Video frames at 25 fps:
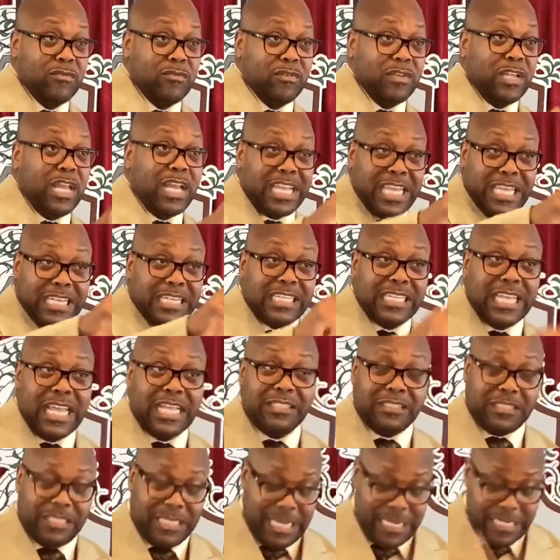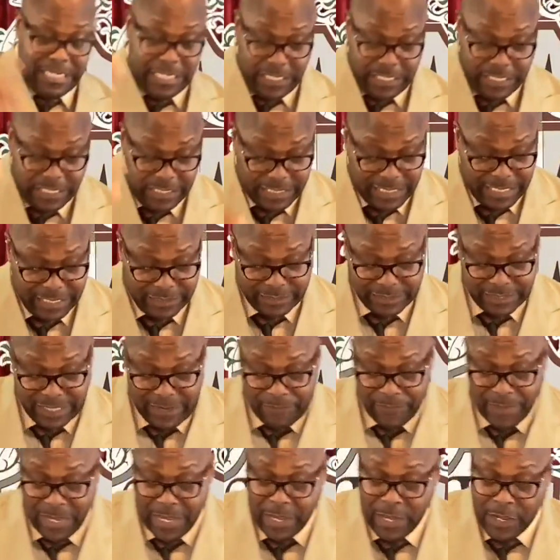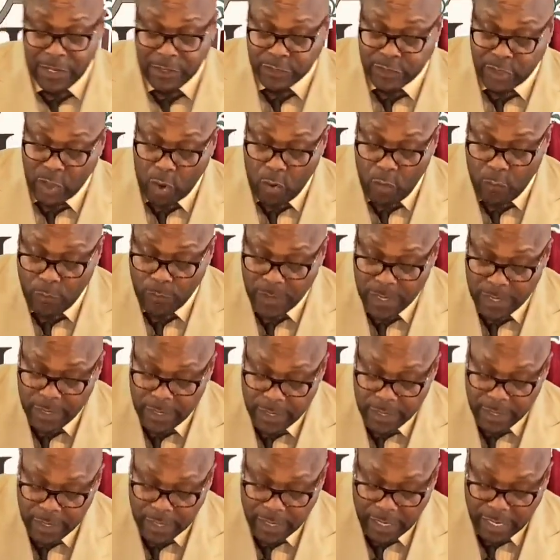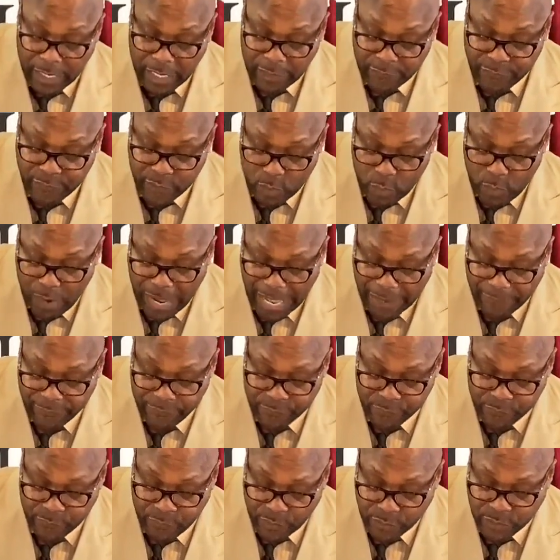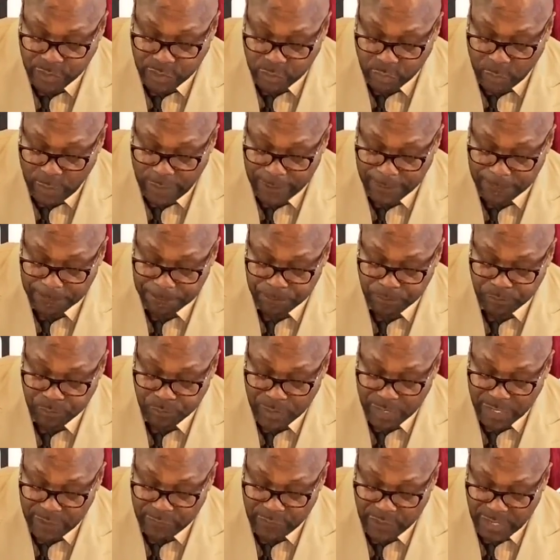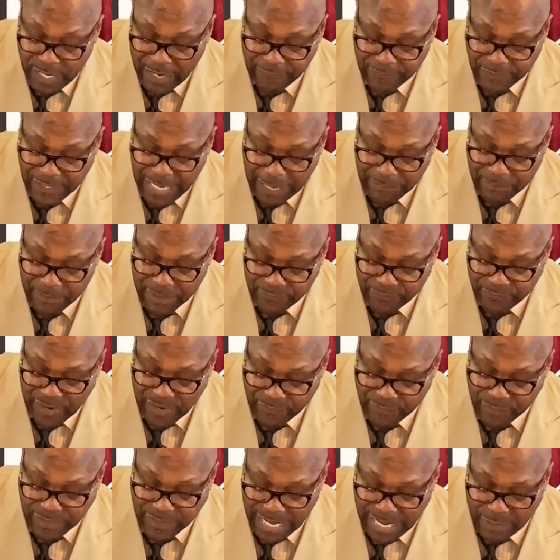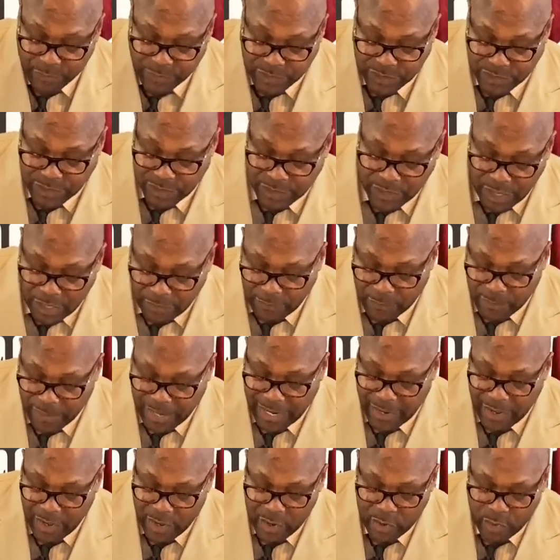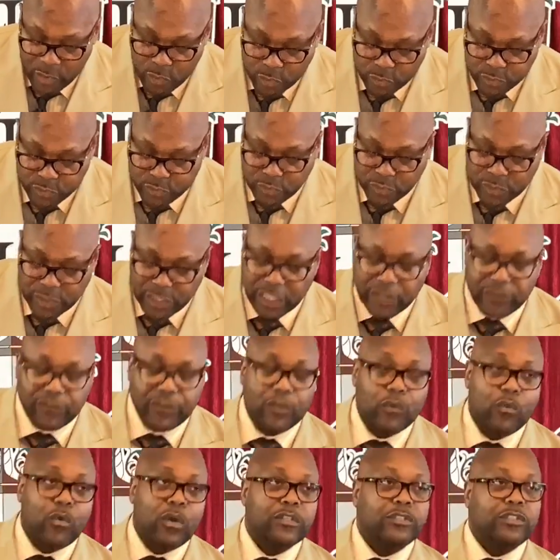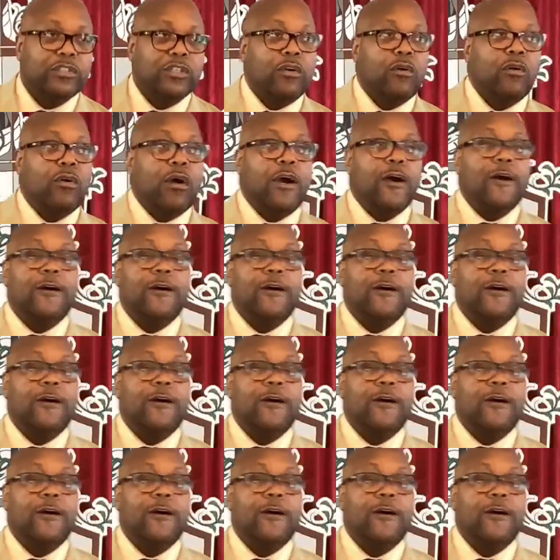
Y'all got to catch that. Y'all got to catch that. So if you have verse 12, if you have not been faithful in that which is another man, who should give you what's your own?